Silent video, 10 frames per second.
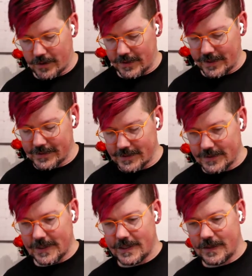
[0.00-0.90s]
Like this is
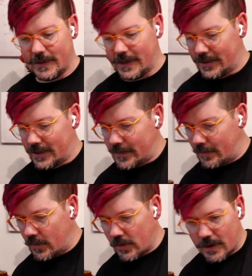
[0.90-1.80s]
teaching me a little bit
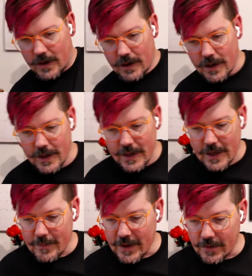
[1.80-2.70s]
more
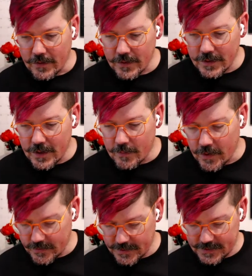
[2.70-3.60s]
about good
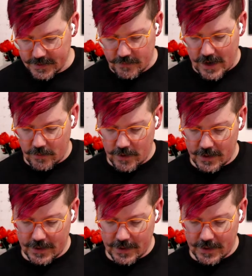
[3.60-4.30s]
approaches to rock work.